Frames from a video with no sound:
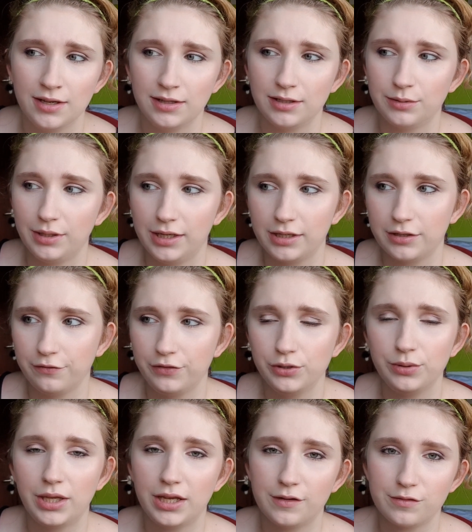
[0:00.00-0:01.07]
there were like a
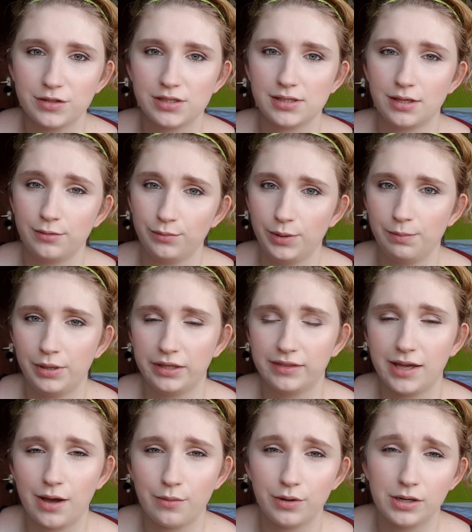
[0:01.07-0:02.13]
few gifts, and we picked
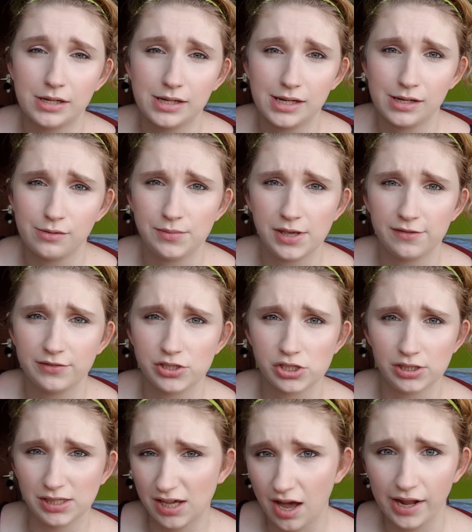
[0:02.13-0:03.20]
that one, and we
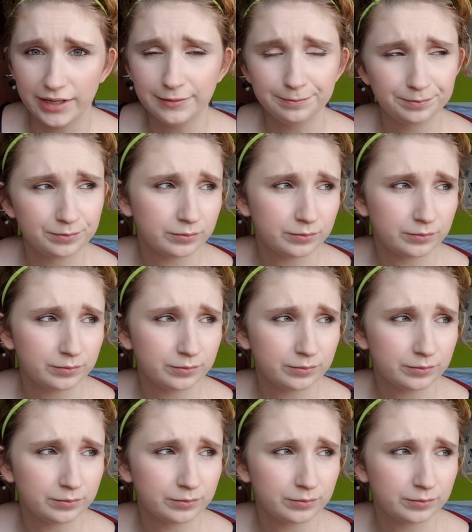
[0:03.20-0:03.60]
eventually got it.